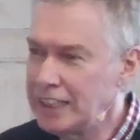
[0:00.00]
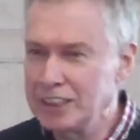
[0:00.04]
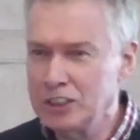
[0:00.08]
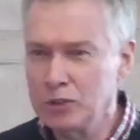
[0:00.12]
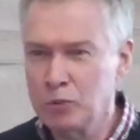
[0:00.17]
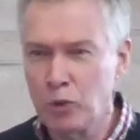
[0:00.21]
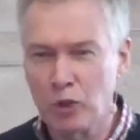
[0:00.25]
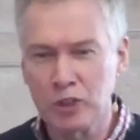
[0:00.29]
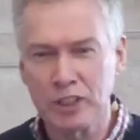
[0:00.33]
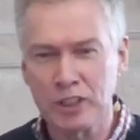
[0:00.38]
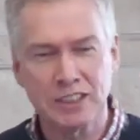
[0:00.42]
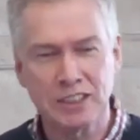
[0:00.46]

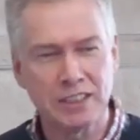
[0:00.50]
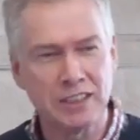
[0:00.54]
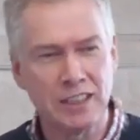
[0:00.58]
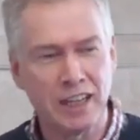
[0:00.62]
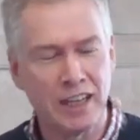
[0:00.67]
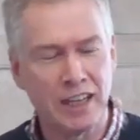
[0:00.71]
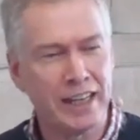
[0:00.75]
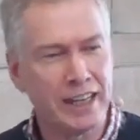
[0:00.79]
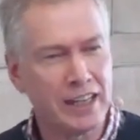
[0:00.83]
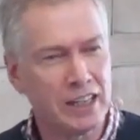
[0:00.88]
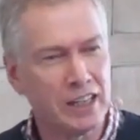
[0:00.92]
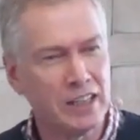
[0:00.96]
That is what
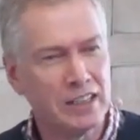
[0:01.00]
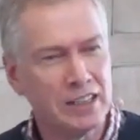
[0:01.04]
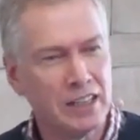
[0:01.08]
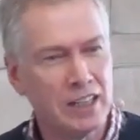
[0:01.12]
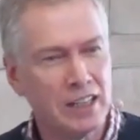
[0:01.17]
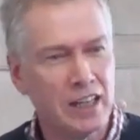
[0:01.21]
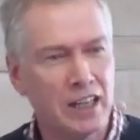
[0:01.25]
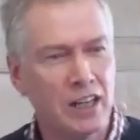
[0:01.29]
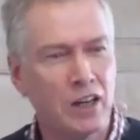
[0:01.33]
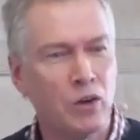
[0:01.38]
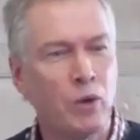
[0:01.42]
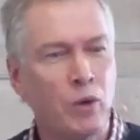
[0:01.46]
it's like
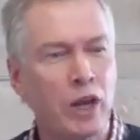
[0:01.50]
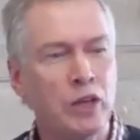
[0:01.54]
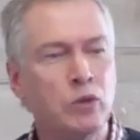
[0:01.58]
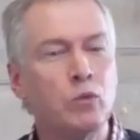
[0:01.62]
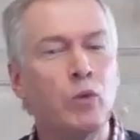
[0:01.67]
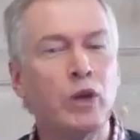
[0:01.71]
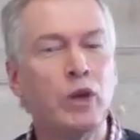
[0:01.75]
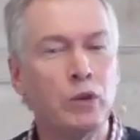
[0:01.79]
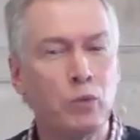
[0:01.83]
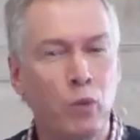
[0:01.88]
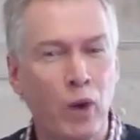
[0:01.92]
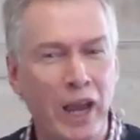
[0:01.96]

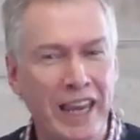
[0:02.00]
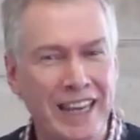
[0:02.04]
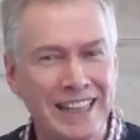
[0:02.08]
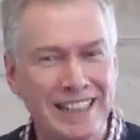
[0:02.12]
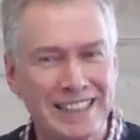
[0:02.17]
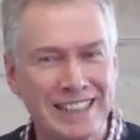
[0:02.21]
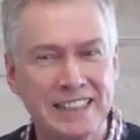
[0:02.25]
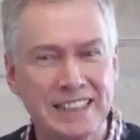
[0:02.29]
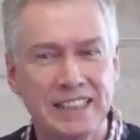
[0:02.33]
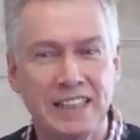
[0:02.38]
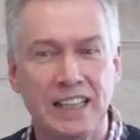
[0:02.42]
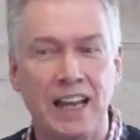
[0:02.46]
when we
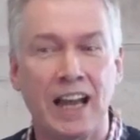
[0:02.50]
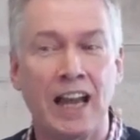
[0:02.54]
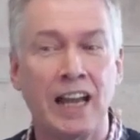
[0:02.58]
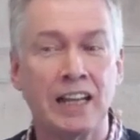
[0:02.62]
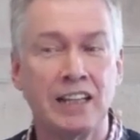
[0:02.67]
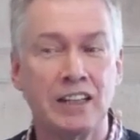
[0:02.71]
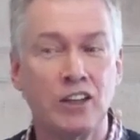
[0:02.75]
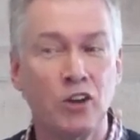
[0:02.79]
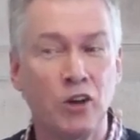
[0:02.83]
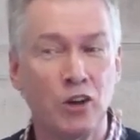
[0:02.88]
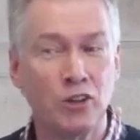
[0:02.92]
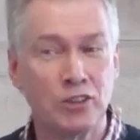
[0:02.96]
wait
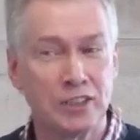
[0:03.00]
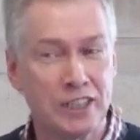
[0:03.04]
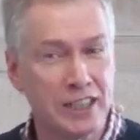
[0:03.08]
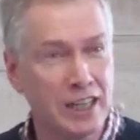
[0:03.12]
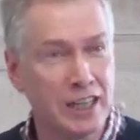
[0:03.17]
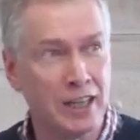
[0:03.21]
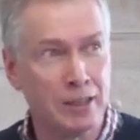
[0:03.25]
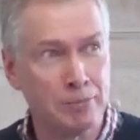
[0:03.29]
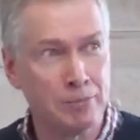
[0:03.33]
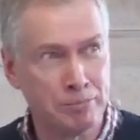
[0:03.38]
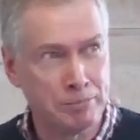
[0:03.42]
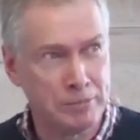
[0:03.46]
and
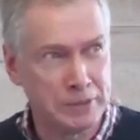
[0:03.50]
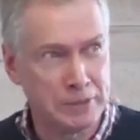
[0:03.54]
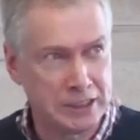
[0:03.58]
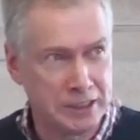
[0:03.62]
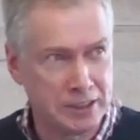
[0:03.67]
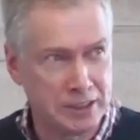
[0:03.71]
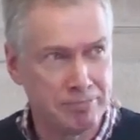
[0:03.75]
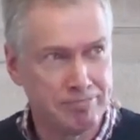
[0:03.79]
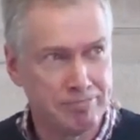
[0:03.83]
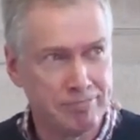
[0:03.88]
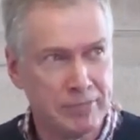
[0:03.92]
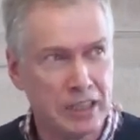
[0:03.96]
God
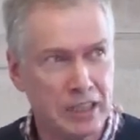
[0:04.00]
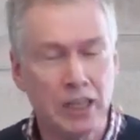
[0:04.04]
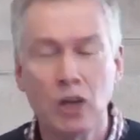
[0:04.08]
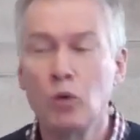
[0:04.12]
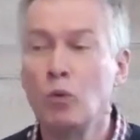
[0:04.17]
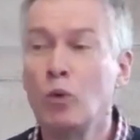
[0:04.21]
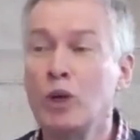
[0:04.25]
comes.